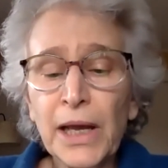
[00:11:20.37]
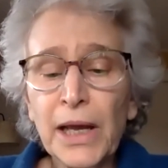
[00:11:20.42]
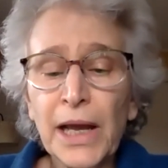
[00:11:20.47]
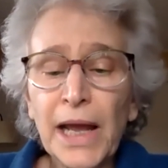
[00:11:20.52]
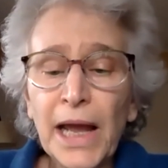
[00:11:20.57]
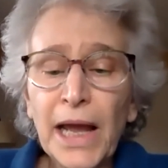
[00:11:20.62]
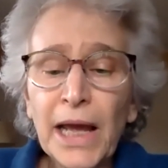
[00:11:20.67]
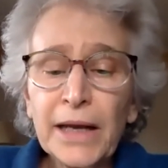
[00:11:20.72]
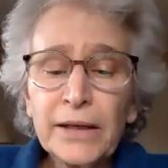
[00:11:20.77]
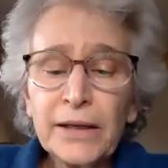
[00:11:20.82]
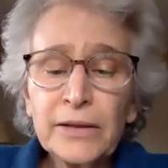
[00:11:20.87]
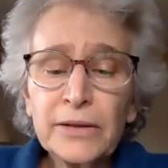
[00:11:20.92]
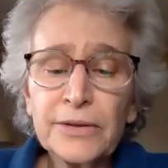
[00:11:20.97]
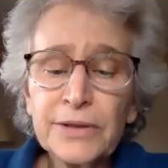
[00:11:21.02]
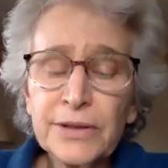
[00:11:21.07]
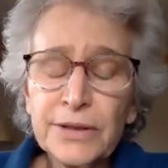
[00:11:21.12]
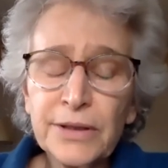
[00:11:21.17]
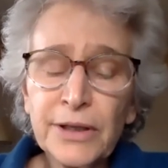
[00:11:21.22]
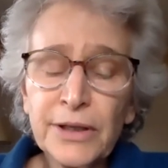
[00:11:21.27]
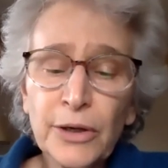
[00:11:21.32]
And,
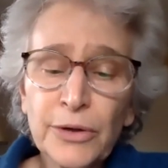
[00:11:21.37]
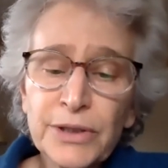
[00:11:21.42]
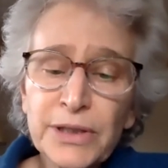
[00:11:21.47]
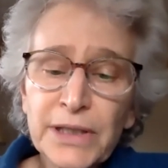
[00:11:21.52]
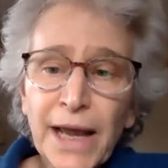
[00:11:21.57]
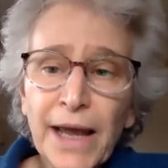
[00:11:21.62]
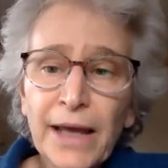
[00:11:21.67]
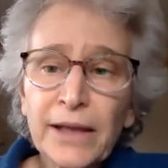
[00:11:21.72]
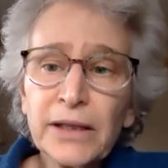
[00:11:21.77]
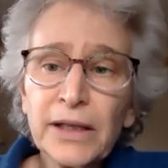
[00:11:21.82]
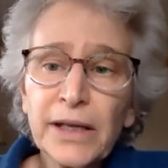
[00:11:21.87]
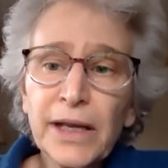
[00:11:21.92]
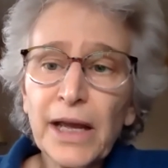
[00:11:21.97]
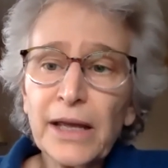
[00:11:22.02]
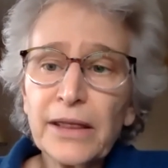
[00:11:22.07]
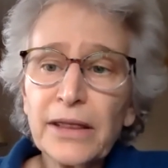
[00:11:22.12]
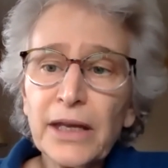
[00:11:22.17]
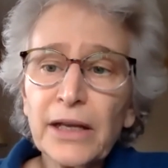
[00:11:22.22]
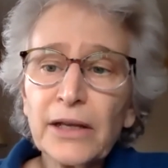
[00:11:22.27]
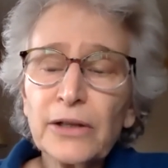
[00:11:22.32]
you know, sadly, I
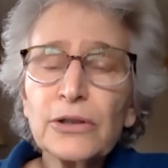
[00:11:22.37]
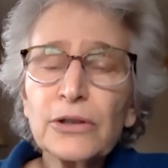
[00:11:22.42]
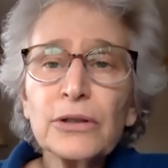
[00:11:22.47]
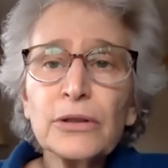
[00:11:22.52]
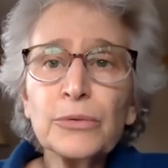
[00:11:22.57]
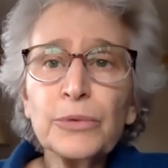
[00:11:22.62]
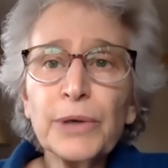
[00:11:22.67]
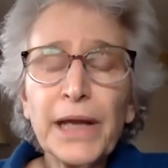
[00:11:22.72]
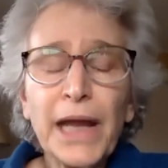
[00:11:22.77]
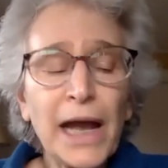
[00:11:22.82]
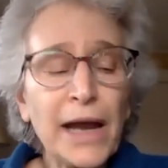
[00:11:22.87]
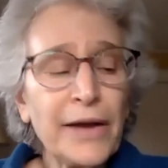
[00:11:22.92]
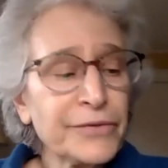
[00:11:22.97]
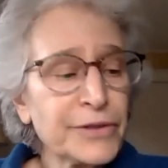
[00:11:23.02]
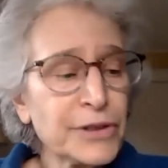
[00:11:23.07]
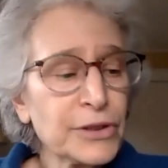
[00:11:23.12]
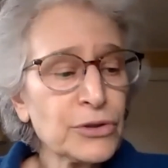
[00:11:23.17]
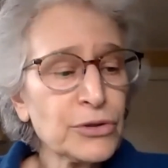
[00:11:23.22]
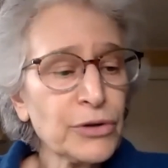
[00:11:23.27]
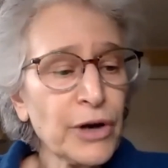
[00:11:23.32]
think too, we have to
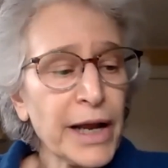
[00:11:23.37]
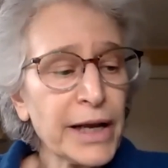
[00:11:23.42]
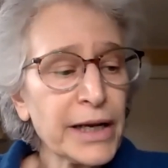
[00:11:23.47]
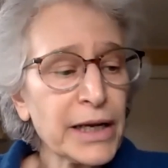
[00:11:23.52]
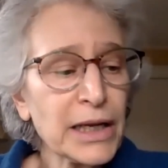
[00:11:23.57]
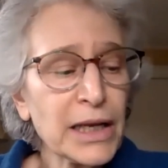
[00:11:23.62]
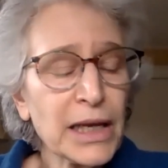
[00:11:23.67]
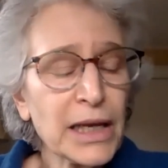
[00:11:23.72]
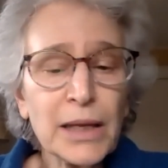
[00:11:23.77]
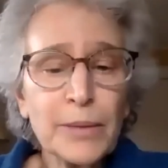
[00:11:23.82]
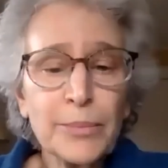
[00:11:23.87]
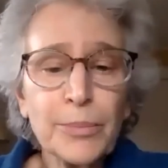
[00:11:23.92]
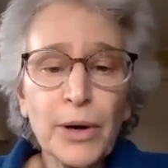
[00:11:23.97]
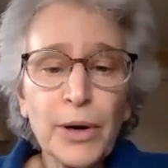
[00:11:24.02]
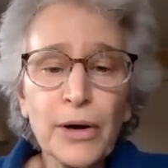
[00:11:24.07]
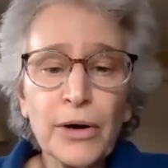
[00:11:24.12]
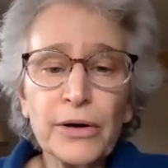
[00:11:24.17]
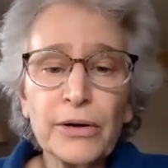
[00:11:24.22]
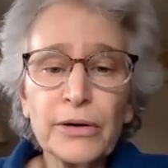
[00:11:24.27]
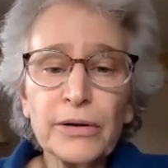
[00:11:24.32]
try to keep
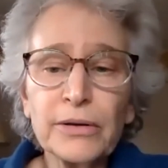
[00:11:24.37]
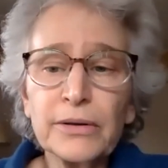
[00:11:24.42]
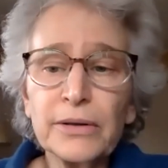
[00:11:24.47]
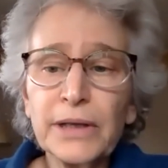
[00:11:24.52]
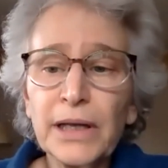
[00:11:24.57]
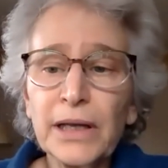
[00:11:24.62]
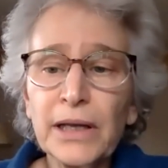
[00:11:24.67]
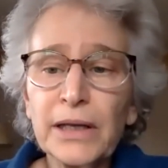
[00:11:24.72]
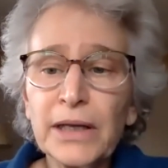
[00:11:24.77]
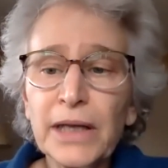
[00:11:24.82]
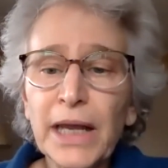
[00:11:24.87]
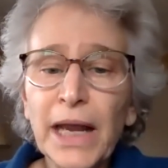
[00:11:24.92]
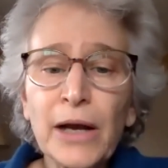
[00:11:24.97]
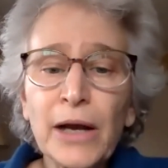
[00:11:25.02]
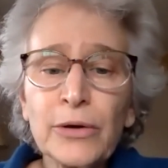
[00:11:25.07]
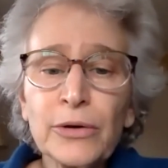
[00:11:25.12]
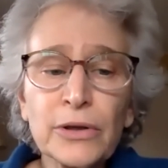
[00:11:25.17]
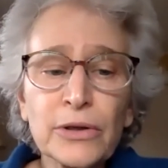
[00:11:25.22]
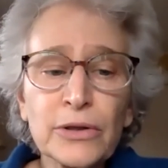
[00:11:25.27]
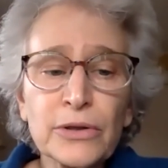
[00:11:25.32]
our
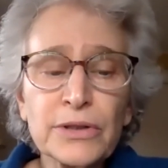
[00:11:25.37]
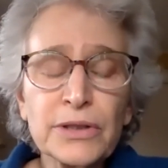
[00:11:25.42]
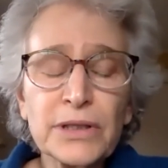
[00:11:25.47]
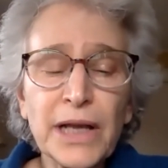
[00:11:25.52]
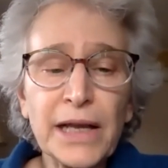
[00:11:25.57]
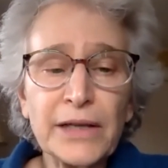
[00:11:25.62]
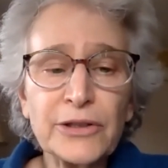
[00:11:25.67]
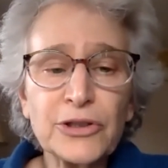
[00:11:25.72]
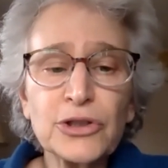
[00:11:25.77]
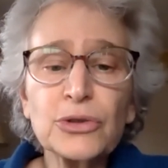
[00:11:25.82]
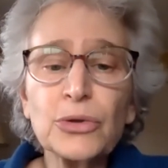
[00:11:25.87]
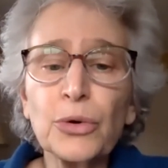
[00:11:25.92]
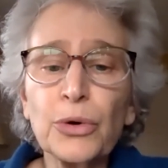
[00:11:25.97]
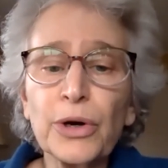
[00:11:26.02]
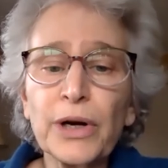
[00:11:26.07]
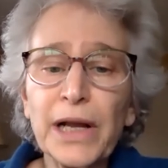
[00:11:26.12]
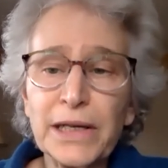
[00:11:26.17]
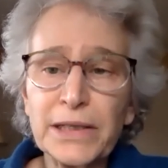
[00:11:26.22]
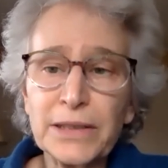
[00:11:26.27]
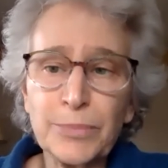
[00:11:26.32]
encounters as short
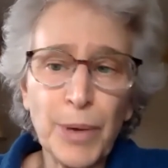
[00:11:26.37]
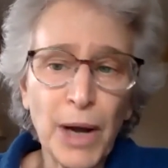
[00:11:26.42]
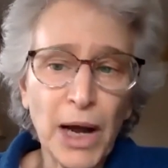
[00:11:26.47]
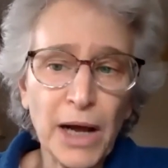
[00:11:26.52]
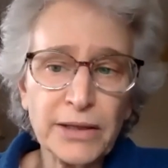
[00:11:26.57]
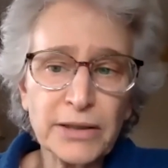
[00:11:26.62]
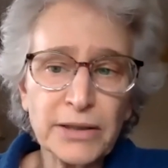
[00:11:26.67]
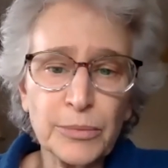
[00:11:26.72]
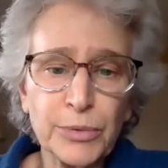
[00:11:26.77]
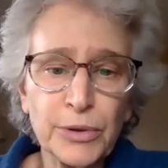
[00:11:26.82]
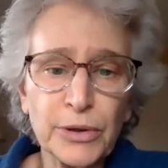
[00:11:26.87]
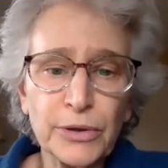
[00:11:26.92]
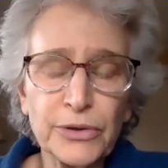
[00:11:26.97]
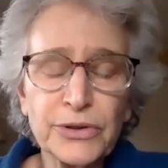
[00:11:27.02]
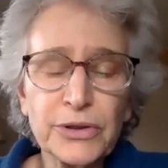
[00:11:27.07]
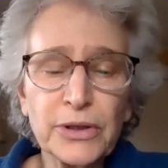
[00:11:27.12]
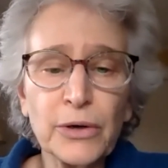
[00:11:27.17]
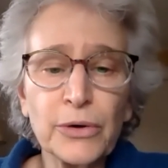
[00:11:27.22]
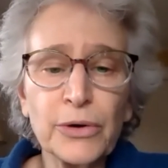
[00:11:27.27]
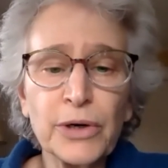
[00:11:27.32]
as possible.
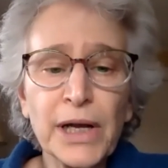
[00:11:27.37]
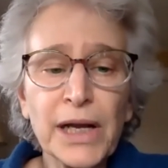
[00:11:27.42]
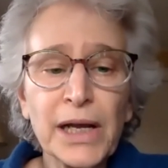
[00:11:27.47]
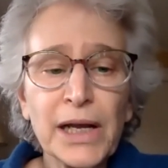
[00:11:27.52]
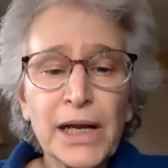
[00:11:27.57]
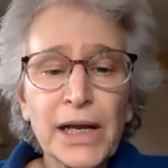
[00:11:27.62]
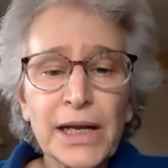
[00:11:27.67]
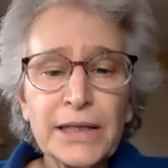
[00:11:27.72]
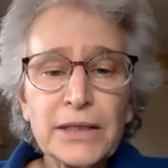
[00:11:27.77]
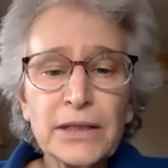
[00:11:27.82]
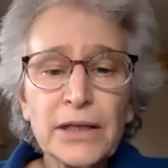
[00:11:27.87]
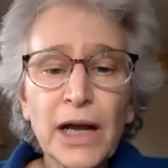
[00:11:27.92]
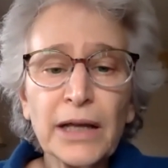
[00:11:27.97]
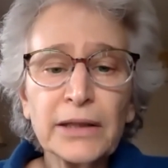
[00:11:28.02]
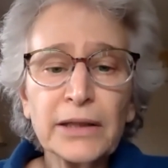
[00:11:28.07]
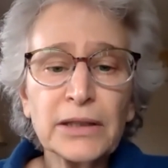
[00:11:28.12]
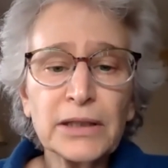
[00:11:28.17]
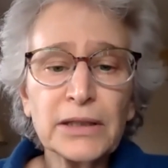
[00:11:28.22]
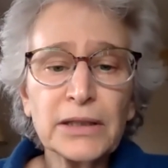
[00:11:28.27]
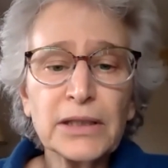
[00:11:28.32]
So it's not
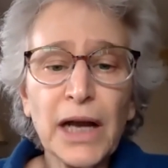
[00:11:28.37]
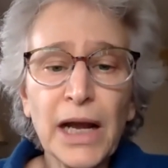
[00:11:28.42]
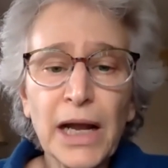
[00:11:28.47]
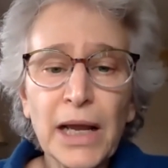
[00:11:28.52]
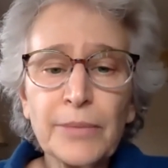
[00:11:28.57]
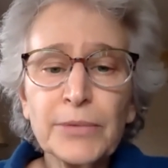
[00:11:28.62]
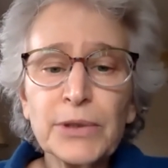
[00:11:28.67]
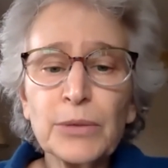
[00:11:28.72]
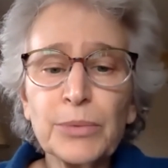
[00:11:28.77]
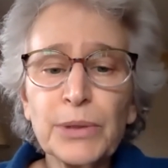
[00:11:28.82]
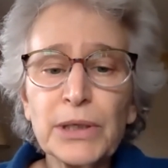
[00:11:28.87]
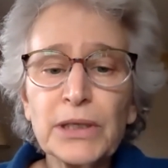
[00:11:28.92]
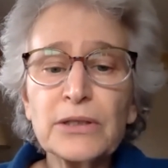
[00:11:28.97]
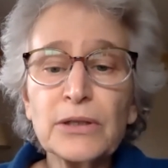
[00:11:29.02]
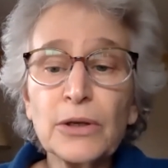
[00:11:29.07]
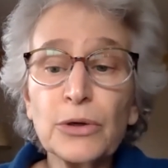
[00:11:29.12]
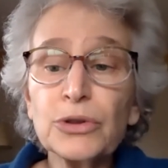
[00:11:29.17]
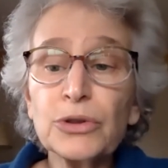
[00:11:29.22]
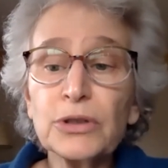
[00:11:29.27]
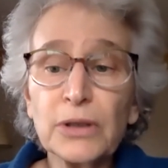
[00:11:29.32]
the time to be
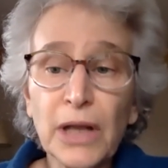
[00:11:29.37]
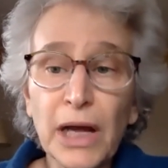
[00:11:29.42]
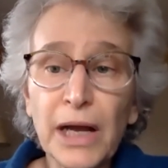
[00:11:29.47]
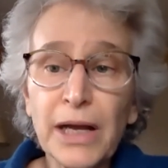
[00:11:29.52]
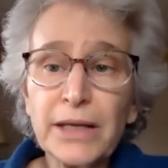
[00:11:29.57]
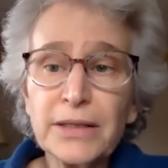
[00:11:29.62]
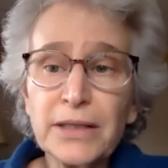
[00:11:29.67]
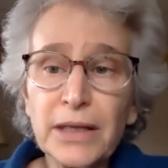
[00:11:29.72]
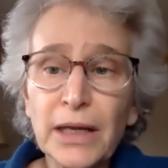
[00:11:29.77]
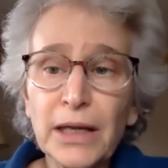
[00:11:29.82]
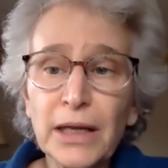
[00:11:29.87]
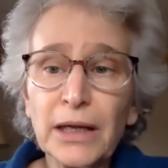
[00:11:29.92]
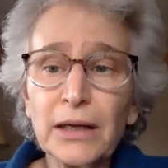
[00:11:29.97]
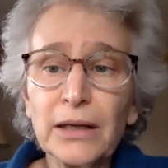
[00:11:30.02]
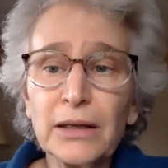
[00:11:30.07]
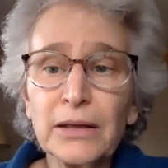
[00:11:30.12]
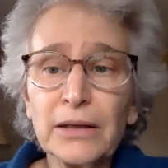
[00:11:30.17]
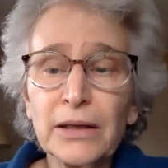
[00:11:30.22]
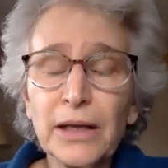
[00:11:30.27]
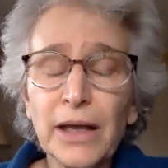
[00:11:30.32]
socializing
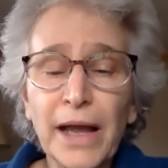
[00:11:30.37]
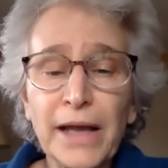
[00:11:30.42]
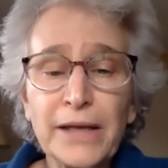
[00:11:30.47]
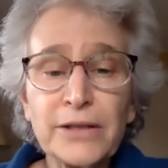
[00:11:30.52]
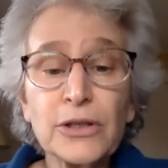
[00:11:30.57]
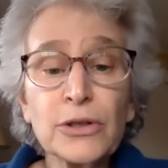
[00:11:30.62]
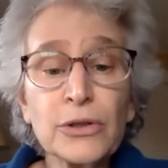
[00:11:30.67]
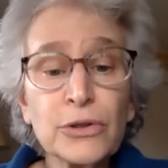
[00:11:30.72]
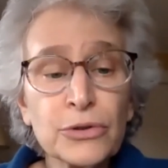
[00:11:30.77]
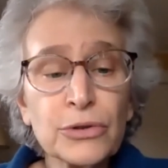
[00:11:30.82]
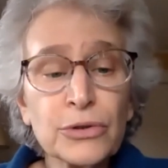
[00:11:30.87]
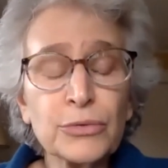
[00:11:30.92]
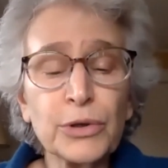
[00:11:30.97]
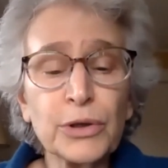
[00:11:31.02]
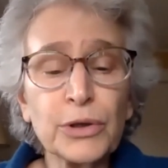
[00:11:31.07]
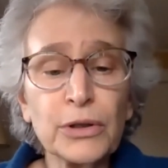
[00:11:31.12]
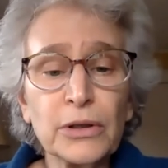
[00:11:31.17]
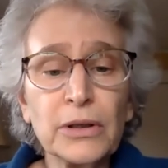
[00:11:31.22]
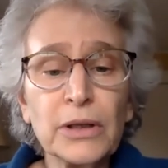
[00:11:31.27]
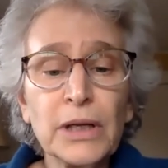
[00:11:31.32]
as
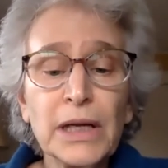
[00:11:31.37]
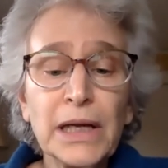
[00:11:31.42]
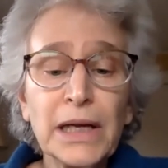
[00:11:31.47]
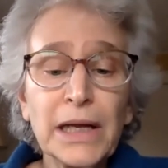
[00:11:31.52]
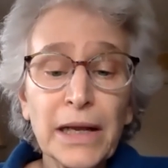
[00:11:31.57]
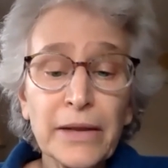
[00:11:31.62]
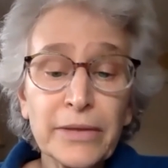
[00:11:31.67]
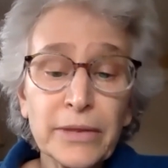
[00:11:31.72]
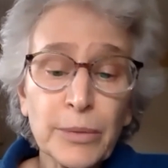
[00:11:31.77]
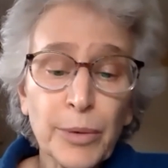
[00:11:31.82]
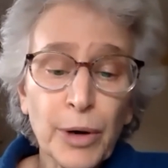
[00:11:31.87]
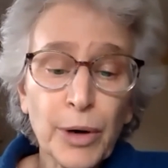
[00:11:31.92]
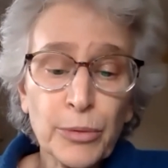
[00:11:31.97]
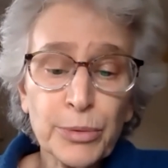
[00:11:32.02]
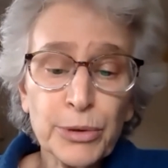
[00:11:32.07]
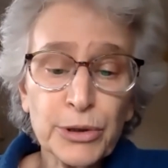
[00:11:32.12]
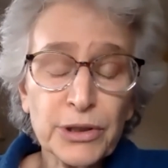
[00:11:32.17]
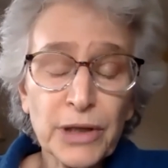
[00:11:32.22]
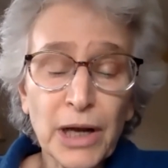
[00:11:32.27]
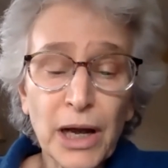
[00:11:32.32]
usual in the
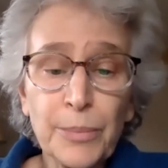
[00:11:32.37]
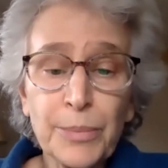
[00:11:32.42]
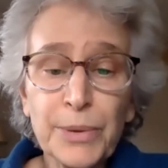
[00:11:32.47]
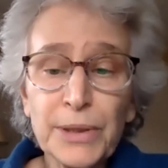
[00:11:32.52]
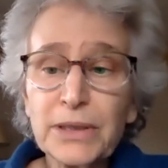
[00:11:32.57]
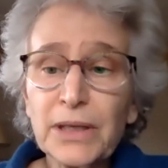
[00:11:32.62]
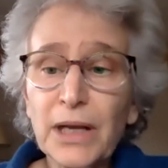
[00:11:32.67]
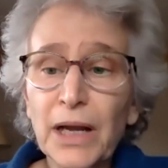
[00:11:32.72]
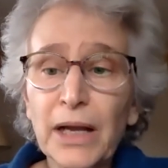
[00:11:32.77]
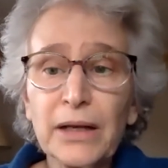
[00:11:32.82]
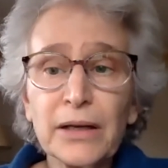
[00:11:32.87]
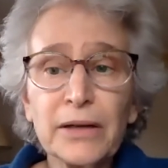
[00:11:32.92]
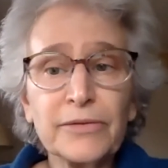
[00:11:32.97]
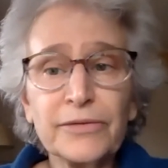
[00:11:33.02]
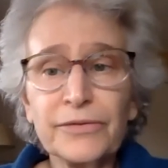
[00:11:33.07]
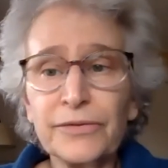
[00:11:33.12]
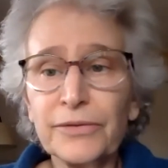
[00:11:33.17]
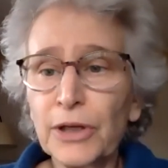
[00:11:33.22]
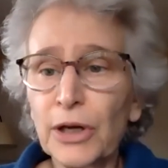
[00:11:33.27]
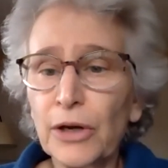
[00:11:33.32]
barbershop. It's kind of,
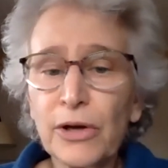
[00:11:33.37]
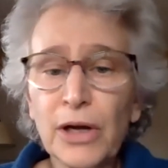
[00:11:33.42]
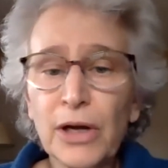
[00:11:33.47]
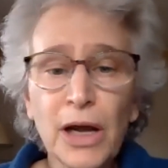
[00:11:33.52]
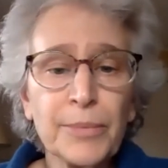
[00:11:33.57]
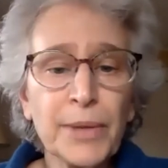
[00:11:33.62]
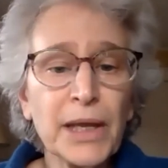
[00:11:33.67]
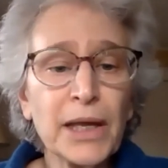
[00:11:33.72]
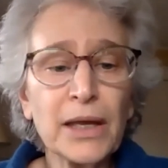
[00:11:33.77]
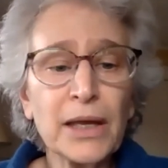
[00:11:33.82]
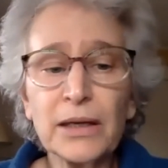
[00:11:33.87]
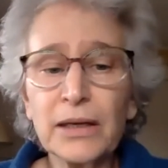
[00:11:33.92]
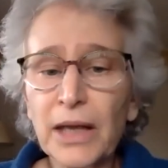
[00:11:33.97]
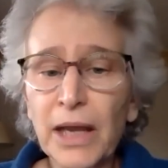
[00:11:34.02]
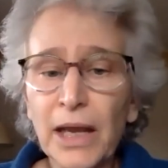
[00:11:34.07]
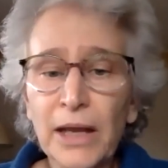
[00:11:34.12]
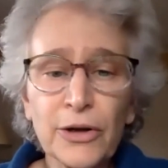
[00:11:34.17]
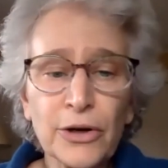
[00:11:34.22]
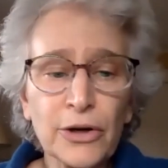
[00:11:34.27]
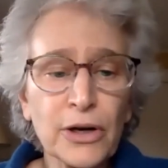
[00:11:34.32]
you know, come in, get
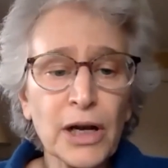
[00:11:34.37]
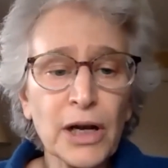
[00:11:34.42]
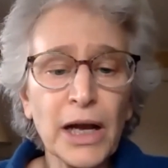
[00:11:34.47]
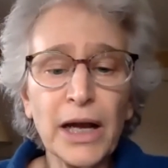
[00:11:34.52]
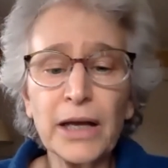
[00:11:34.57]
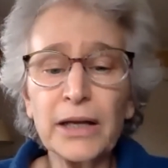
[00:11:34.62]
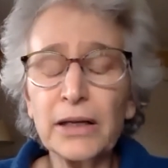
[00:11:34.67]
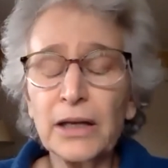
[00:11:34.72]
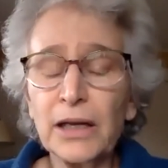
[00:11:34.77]
your cut,